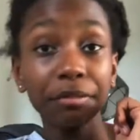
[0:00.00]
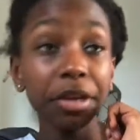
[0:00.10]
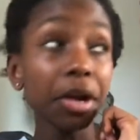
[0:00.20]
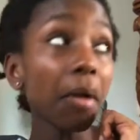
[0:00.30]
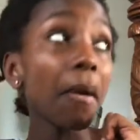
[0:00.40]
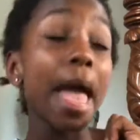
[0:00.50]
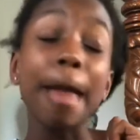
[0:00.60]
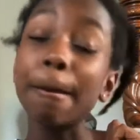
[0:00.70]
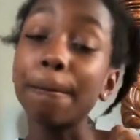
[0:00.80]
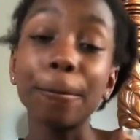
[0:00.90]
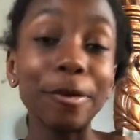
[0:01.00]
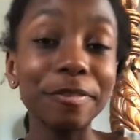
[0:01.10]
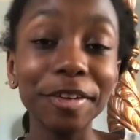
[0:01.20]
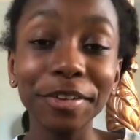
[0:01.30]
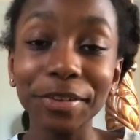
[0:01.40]
video and more
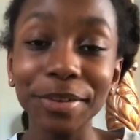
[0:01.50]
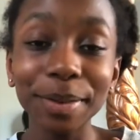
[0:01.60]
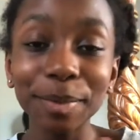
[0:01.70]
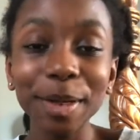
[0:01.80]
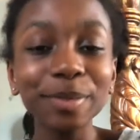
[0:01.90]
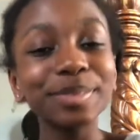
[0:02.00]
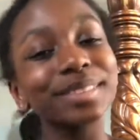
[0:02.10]
videos that will come out.